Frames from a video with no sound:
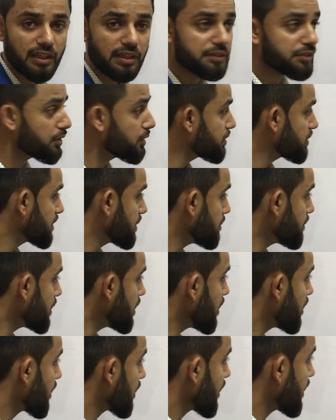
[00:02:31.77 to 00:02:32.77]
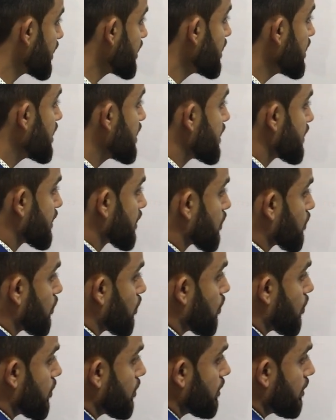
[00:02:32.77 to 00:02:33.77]
So similarly, the
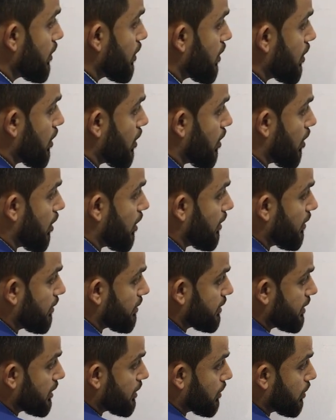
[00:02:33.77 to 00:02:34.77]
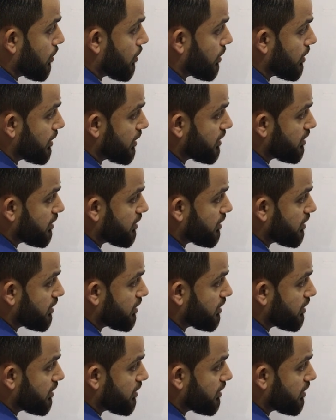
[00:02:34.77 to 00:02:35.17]
cone